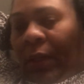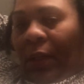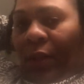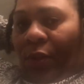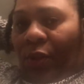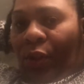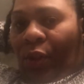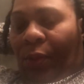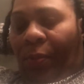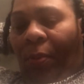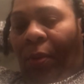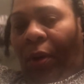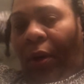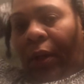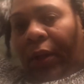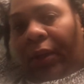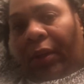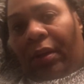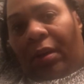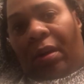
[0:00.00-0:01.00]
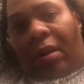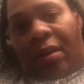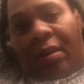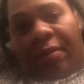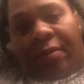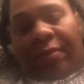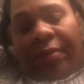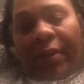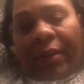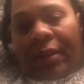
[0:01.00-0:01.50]
Just part it
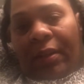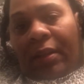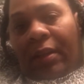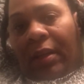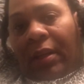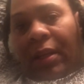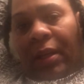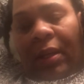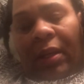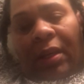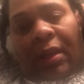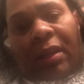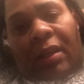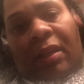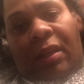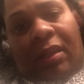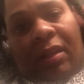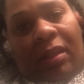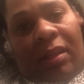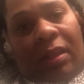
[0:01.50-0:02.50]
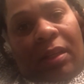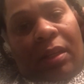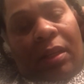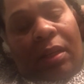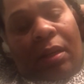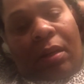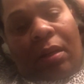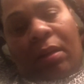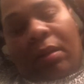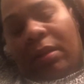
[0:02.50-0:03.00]
off and get
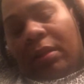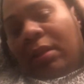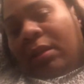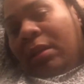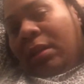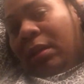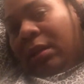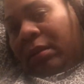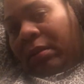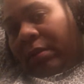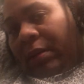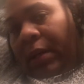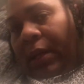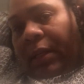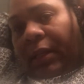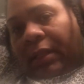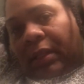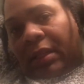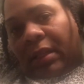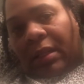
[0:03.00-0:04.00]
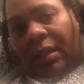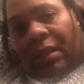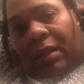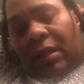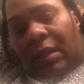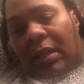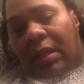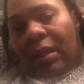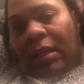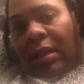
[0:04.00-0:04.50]
it all in there nice and
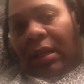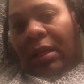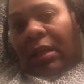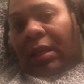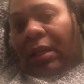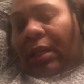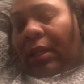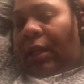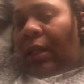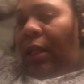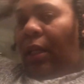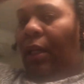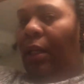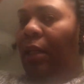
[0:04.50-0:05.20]
neat